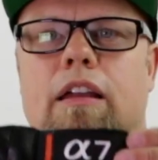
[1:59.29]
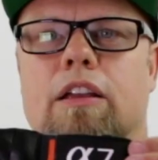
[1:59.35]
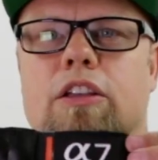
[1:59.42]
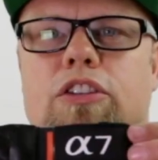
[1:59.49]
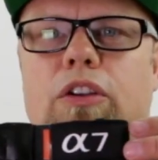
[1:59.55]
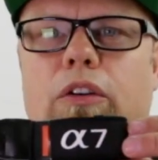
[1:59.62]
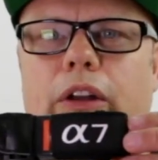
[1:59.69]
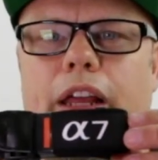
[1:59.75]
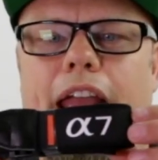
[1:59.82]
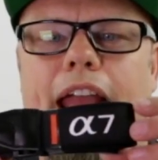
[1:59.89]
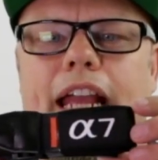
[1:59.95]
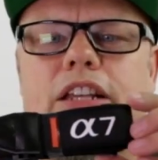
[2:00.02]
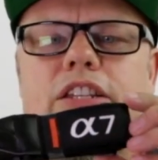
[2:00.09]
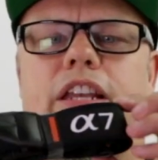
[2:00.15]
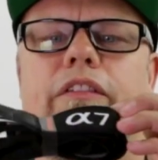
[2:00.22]
Sony
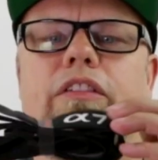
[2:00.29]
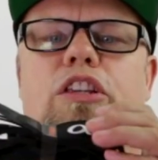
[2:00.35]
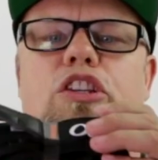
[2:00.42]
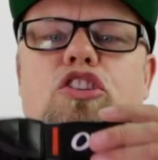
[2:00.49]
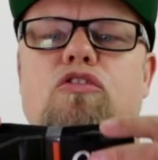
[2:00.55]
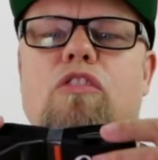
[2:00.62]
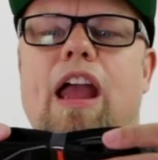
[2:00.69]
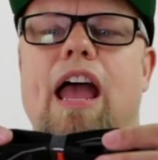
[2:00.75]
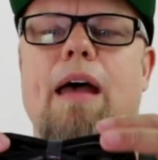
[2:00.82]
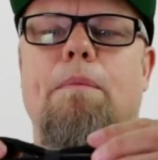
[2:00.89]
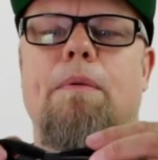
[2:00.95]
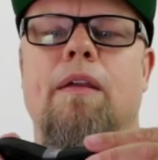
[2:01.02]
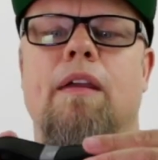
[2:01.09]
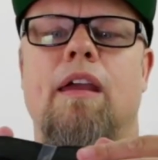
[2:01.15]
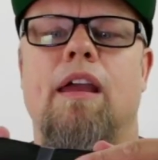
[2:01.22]
A7
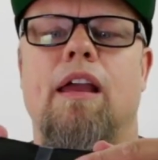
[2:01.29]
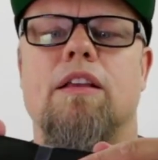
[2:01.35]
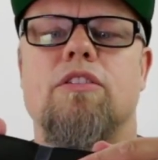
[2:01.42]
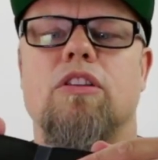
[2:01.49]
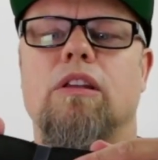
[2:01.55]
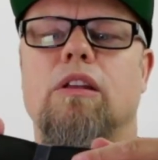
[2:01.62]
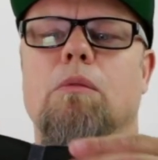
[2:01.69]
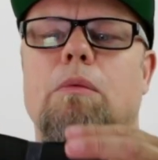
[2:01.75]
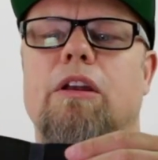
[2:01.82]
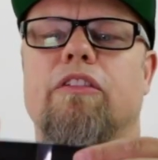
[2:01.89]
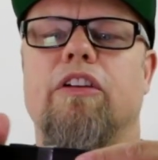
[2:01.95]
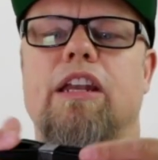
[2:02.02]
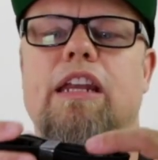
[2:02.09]
strap. It's a little bit of a